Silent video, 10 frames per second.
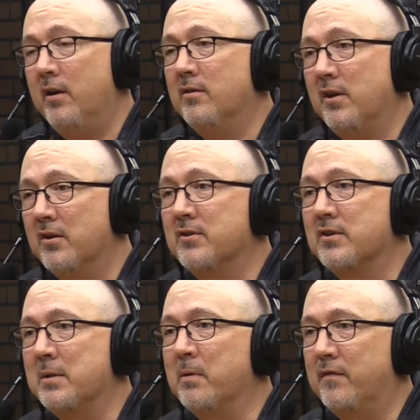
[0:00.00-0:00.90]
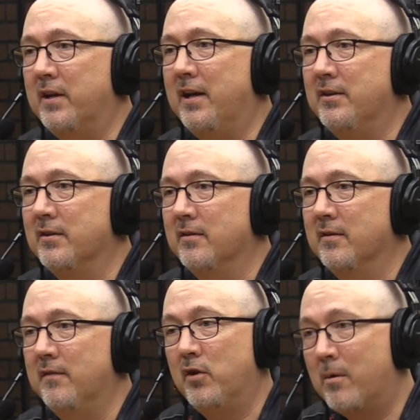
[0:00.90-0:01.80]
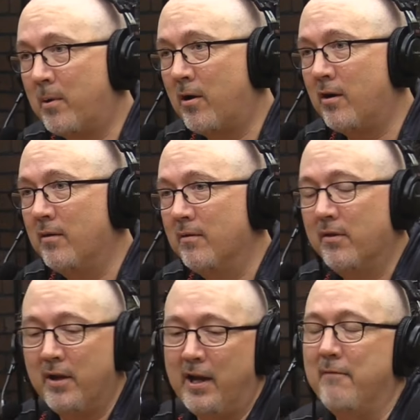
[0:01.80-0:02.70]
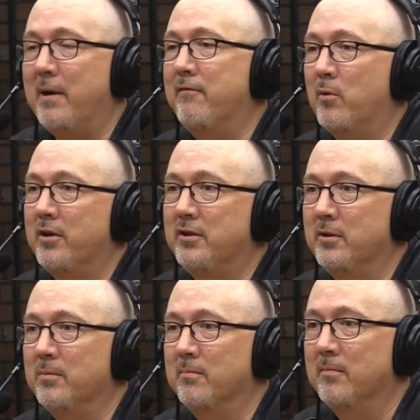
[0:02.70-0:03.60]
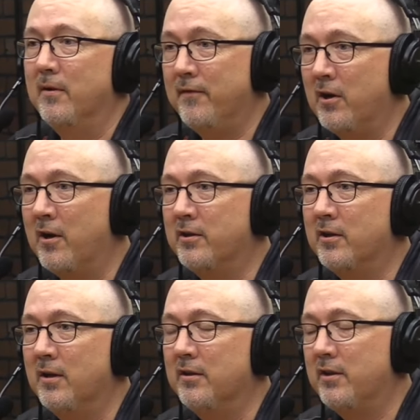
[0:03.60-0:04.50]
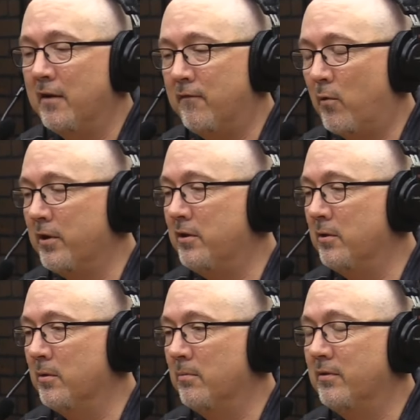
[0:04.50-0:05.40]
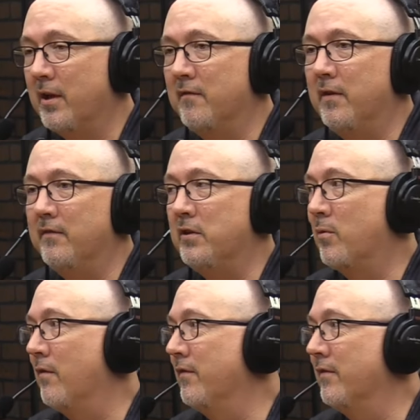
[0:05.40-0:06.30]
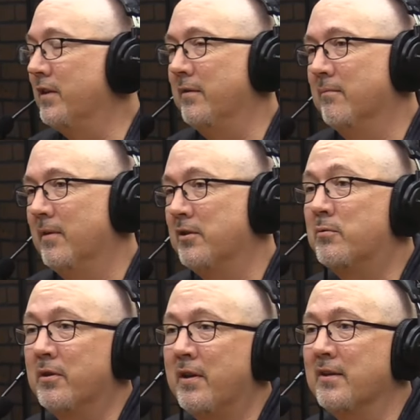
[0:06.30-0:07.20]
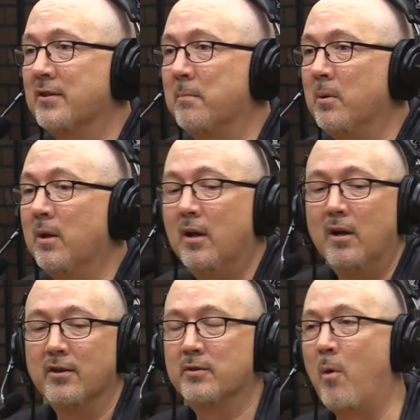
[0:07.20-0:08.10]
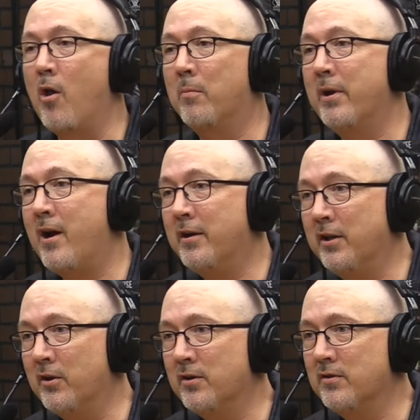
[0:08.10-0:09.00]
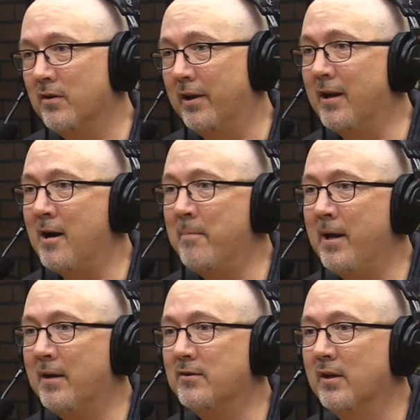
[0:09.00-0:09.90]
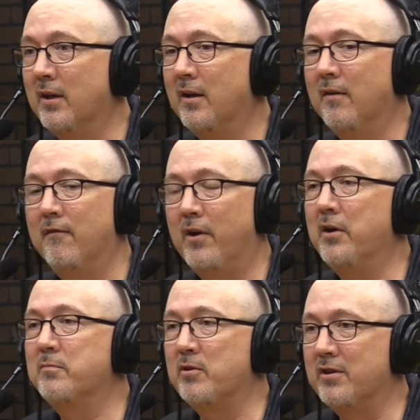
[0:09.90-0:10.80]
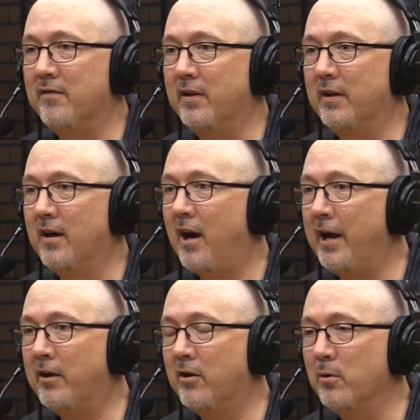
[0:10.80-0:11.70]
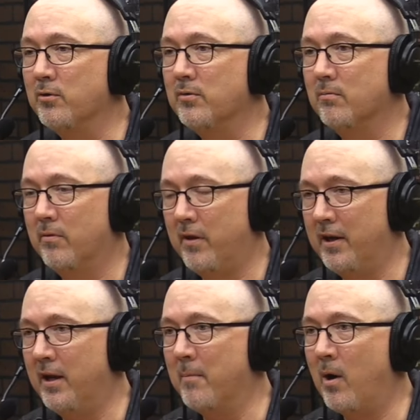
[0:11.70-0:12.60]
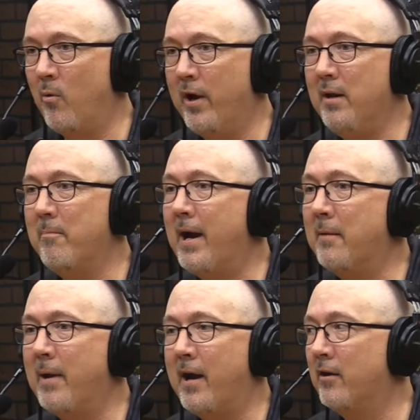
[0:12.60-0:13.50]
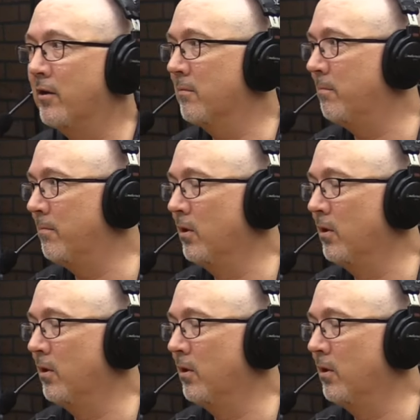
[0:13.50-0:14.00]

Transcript: here, here's the simplification. If you're a birder, think eight by forty-two. If you're a hunter, 1042, 1050, 1250. It's really that simple. Smaller binoculars like compacts, very specific. Hiker who's thinking about weight, backpacker,